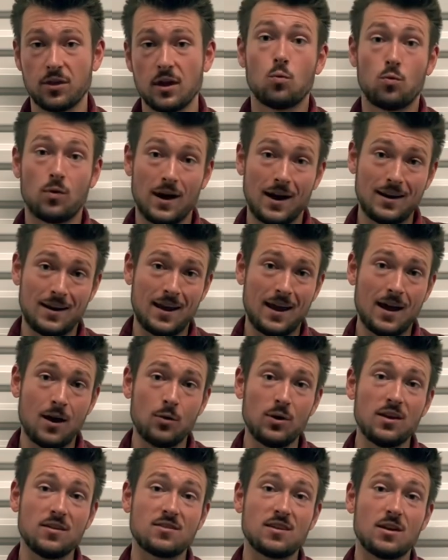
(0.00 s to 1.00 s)
Right now
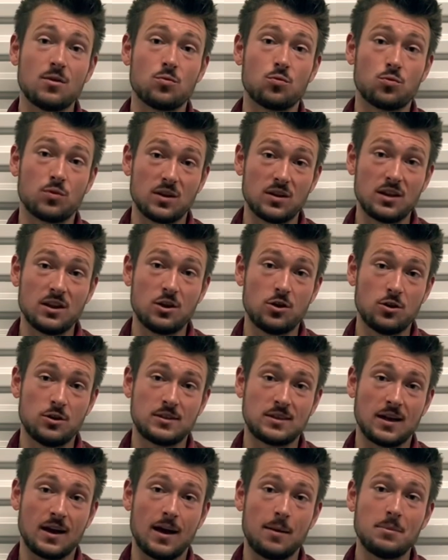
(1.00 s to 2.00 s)
is a really good
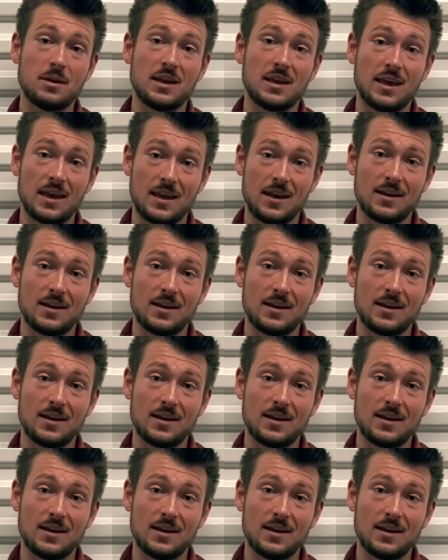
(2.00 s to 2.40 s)
time to get